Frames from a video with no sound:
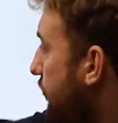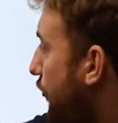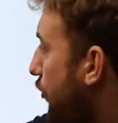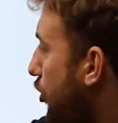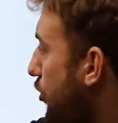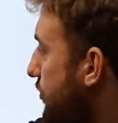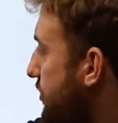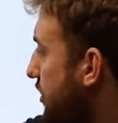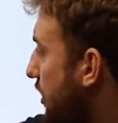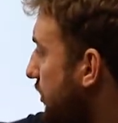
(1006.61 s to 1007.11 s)

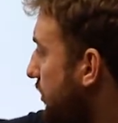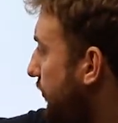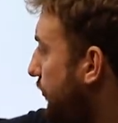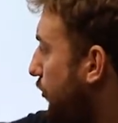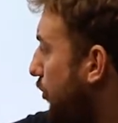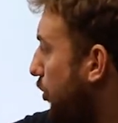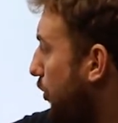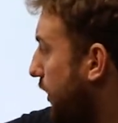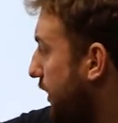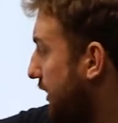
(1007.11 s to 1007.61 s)
forms are the
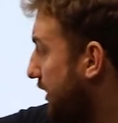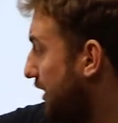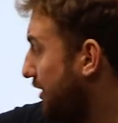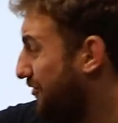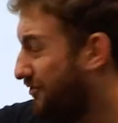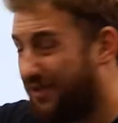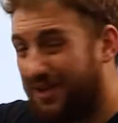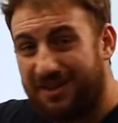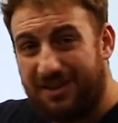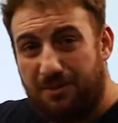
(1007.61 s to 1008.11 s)
following:
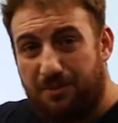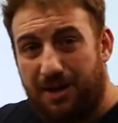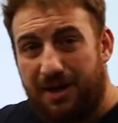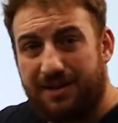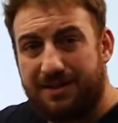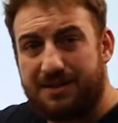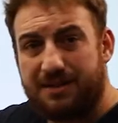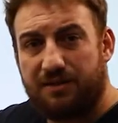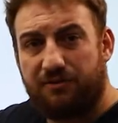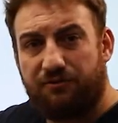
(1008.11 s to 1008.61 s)
infinity
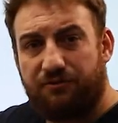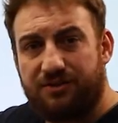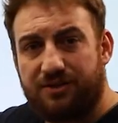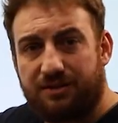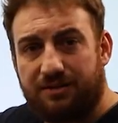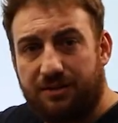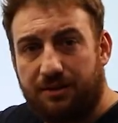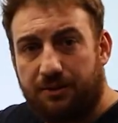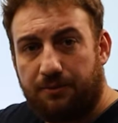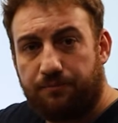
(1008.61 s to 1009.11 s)
minus
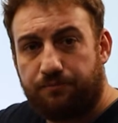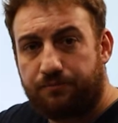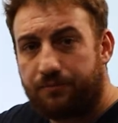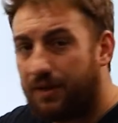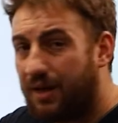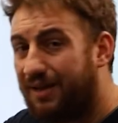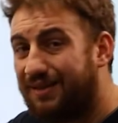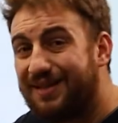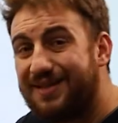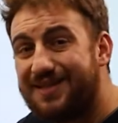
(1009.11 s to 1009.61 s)
infinity.
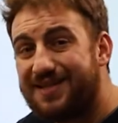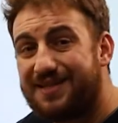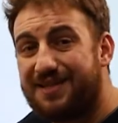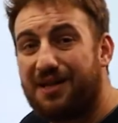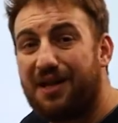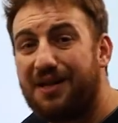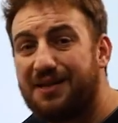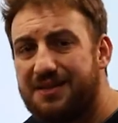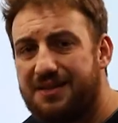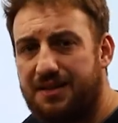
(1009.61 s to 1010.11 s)
This is
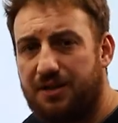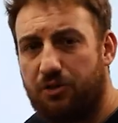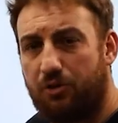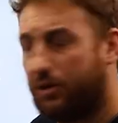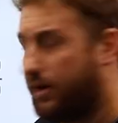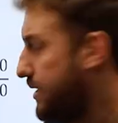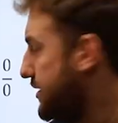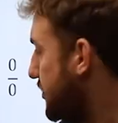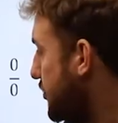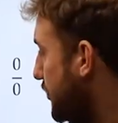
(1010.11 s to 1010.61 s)
not 0,
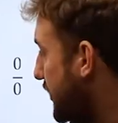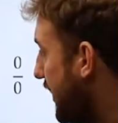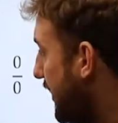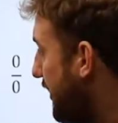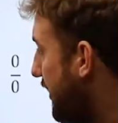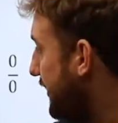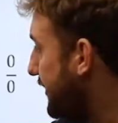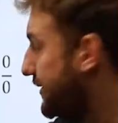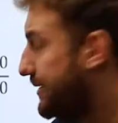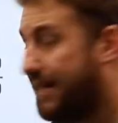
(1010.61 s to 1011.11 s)
guys. You
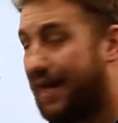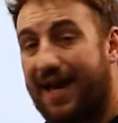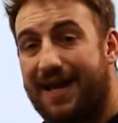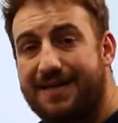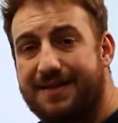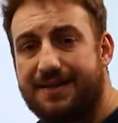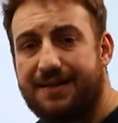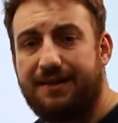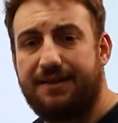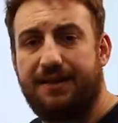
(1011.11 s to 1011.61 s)
cannot
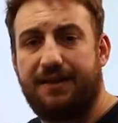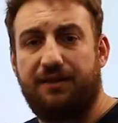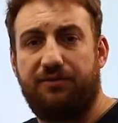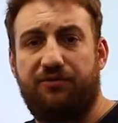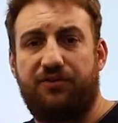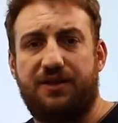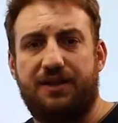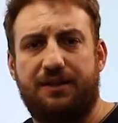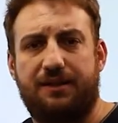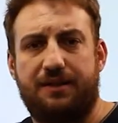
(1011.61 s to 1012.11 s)
cancel the
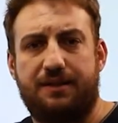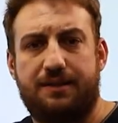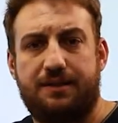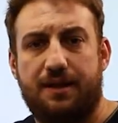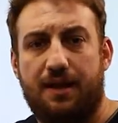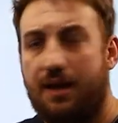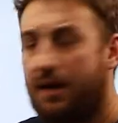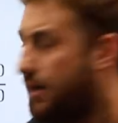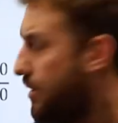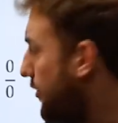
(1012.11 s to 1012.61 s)
infinities
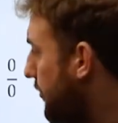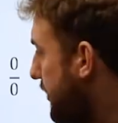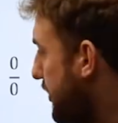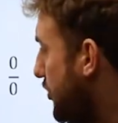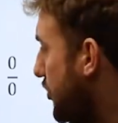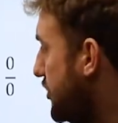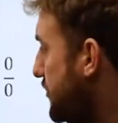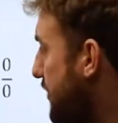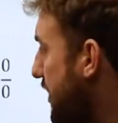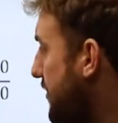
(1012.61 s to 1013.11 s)

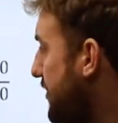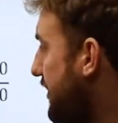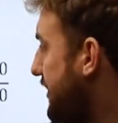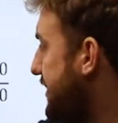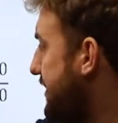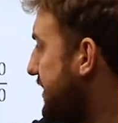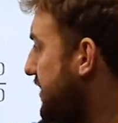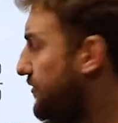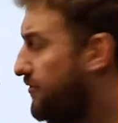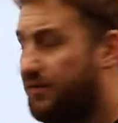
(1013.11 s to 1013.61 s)
because maybe
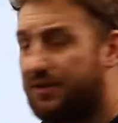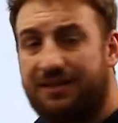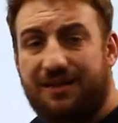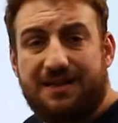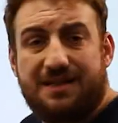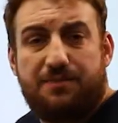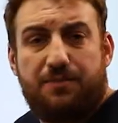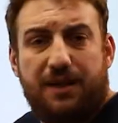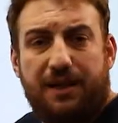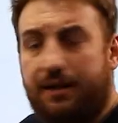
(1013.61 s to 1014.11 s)
this infinity
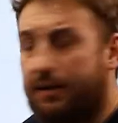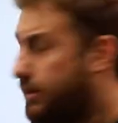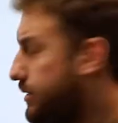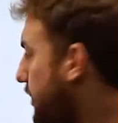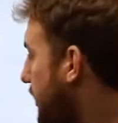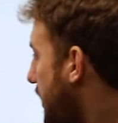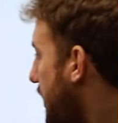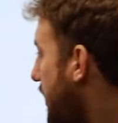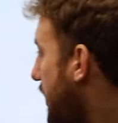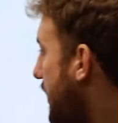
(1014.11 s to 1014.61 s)
is bigger.
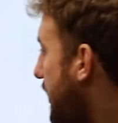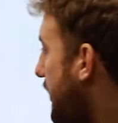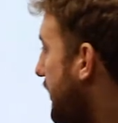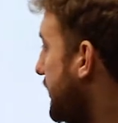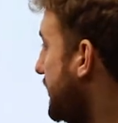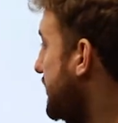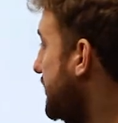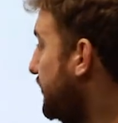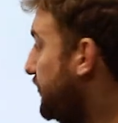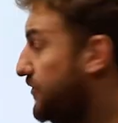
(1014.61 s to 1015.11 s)

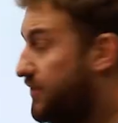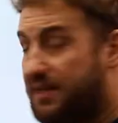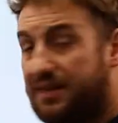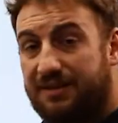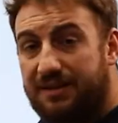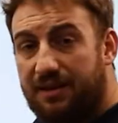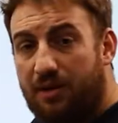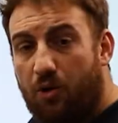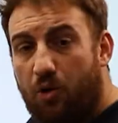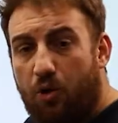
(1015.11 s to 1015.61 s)

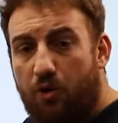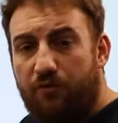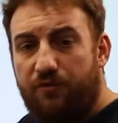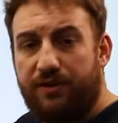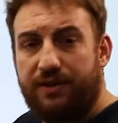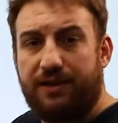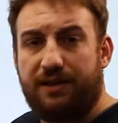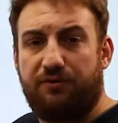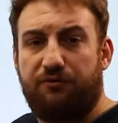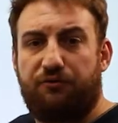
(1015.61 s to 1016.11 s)
Infinity
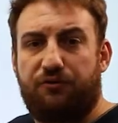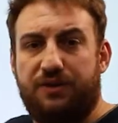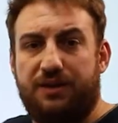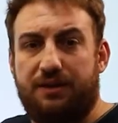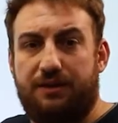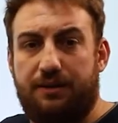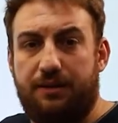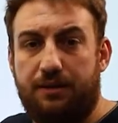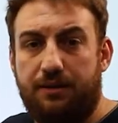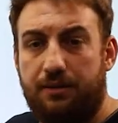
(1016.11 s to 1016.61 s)
over
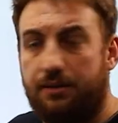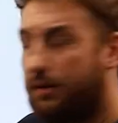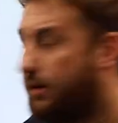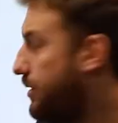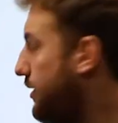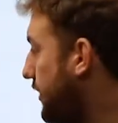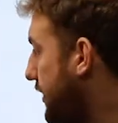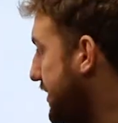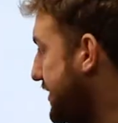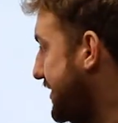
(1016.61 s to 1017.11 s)
infinity
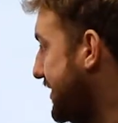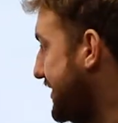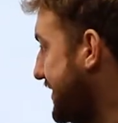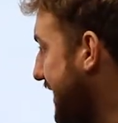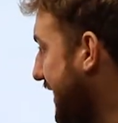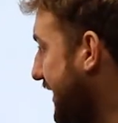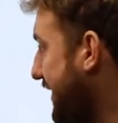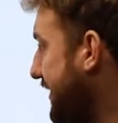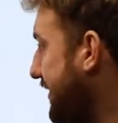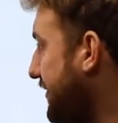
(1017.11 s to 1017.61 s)
is the
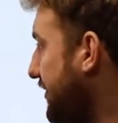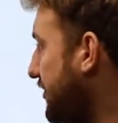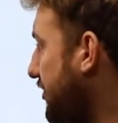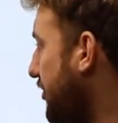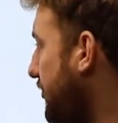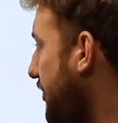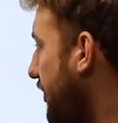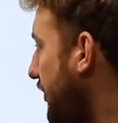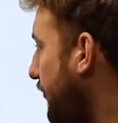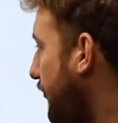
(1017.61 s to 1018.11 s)
second
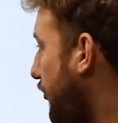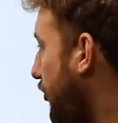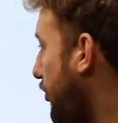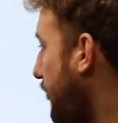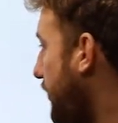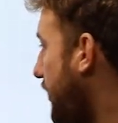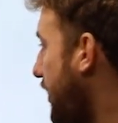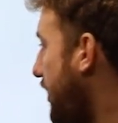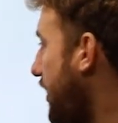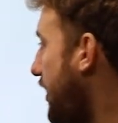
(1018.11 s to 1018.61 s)
indeterminate
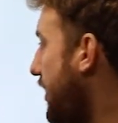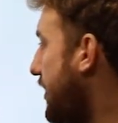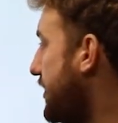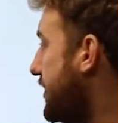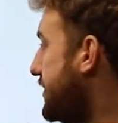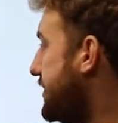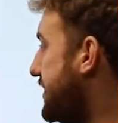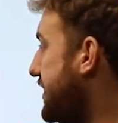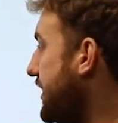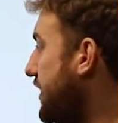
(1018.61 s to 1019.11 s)
form.
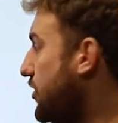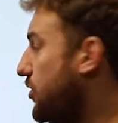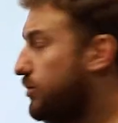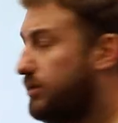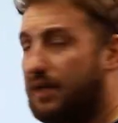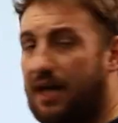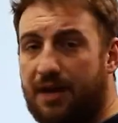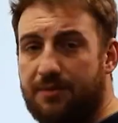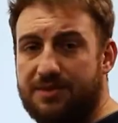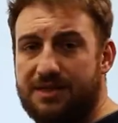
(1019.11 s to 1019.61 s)
0
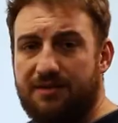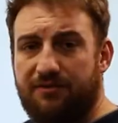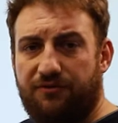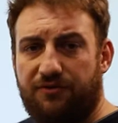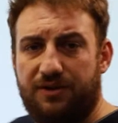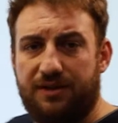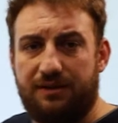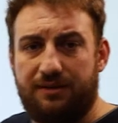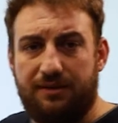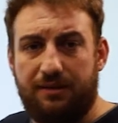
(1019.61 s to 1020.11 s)
times
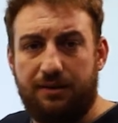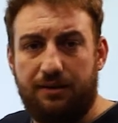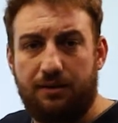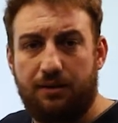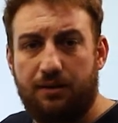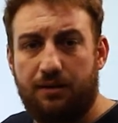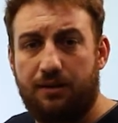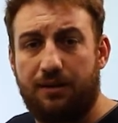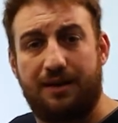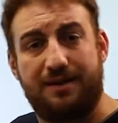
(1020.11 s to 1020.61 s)
infinity
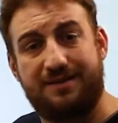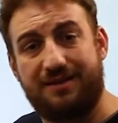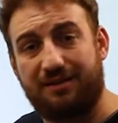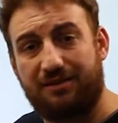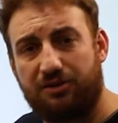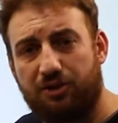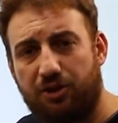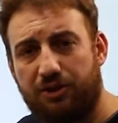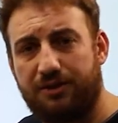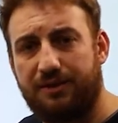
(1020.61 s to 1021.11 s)
is the
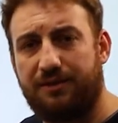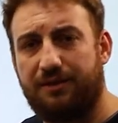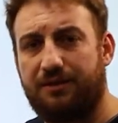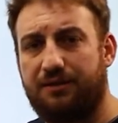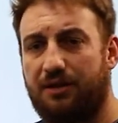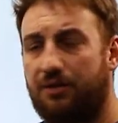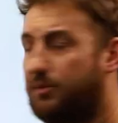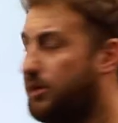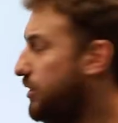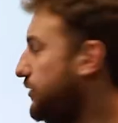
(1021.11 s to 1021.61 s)
third
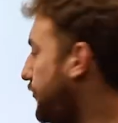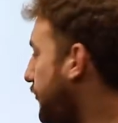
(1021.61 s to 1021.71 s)
indeterminate